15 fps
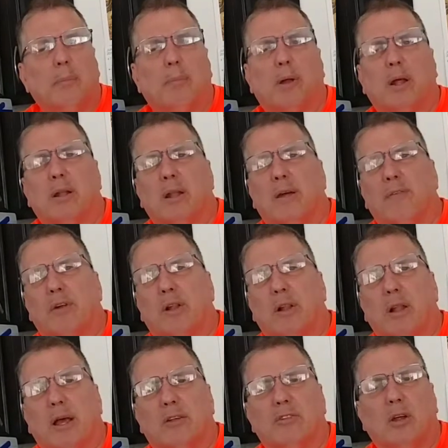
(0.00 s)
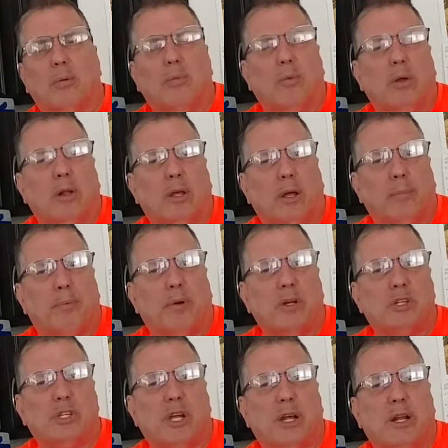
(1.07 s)
But nevertheless, I really
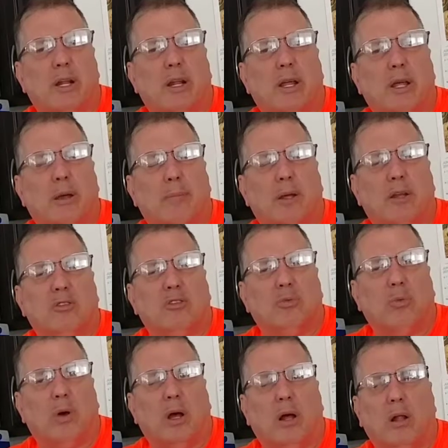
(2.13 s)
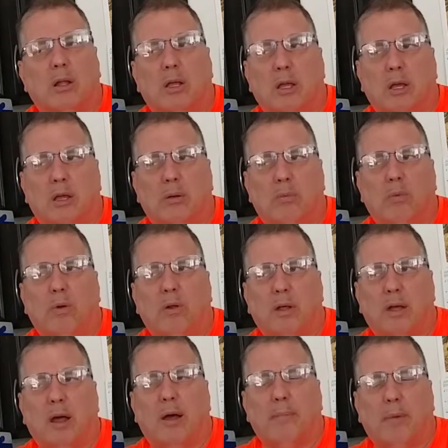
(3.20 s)
appreciated him as well. He really
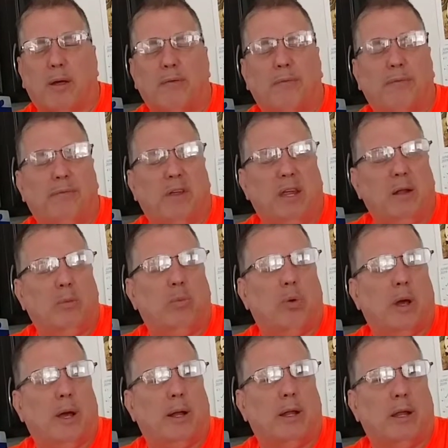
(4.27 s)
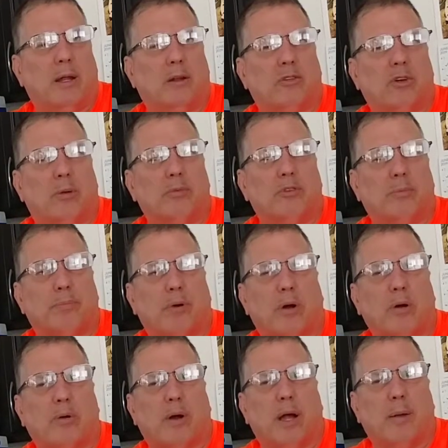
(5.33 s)
got my feet wet in terms of
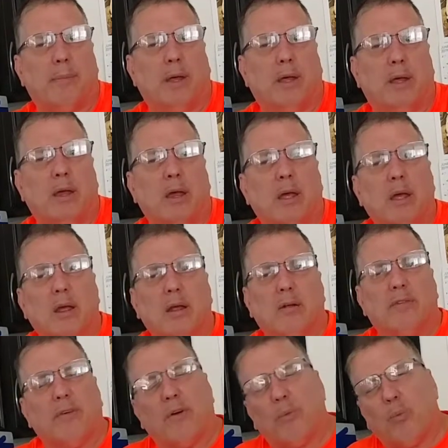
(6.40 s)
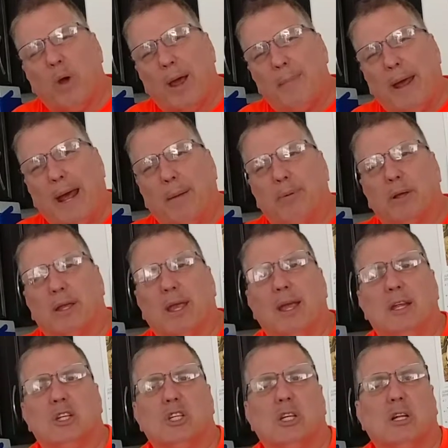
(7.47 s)
programming for web
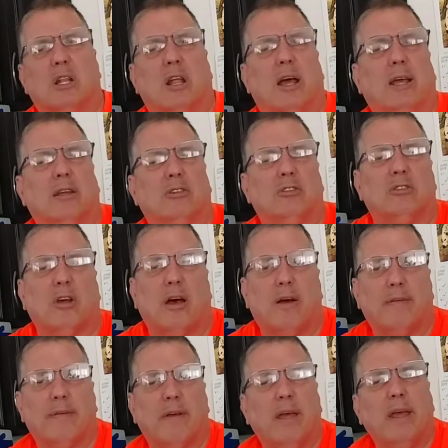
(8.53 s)
application-like stuff.